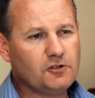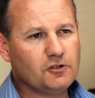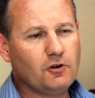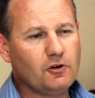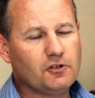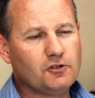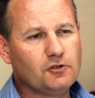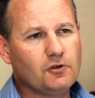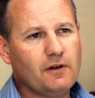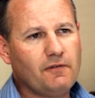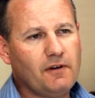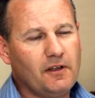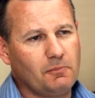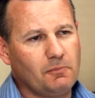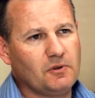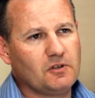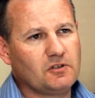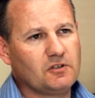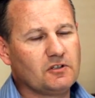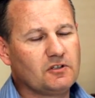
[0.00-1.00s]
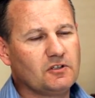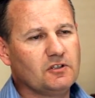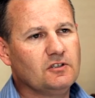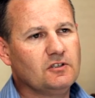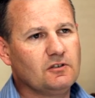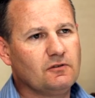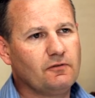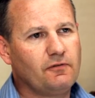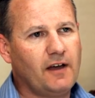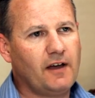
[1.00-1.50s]
I do have other
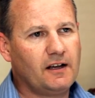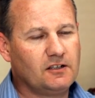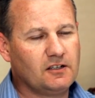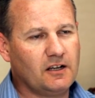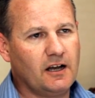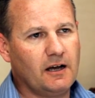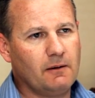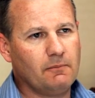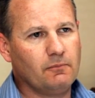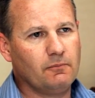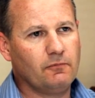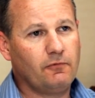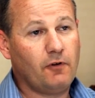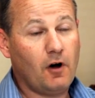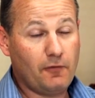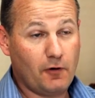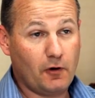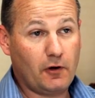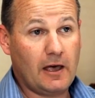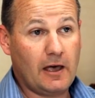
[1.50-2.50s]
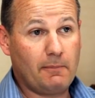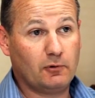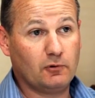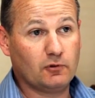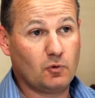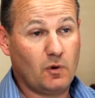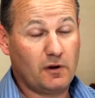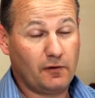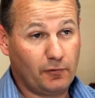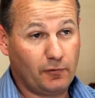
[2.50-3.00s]
businesses. In fact, Fifo
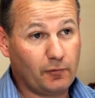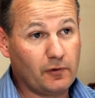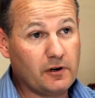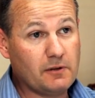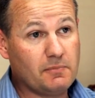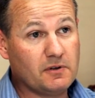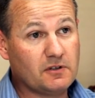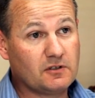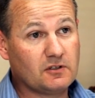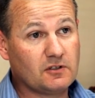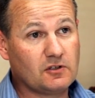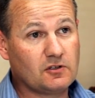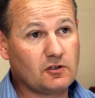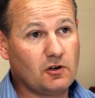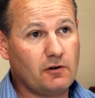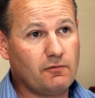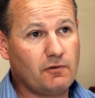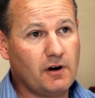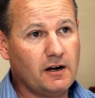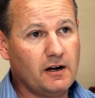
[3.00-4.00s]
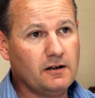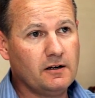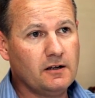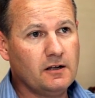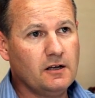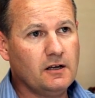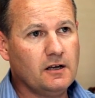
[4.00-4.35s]
Capital is one of 3 businesses I run.